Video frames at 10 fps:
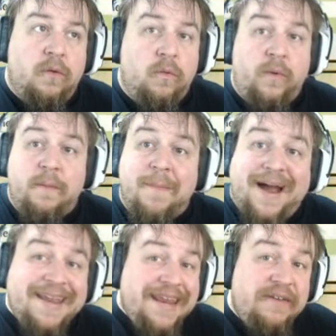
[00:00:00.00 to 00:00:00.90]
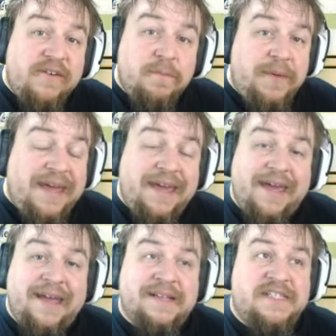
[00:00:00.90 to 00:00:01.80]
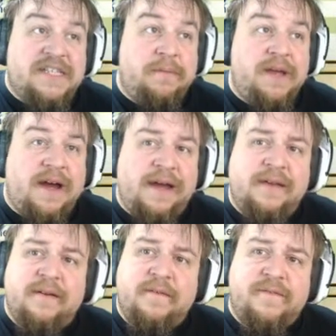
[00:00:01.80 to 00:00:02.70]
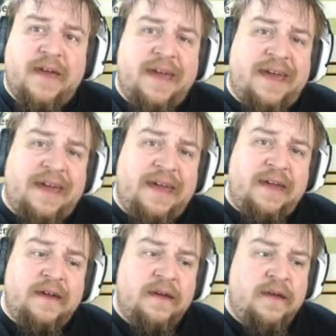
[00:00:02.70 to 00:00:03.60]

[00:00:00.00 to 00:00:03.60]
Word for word: We might even be in some kind of a